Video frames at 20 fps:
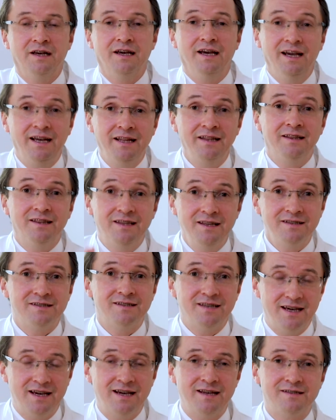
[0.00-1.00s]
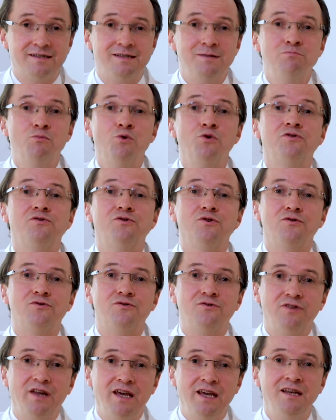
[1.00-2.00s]
and this has the most
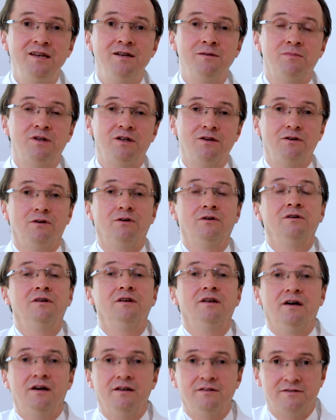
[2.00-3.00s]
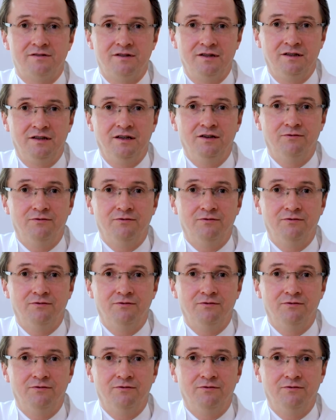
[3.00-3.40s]
sustainable long-lasting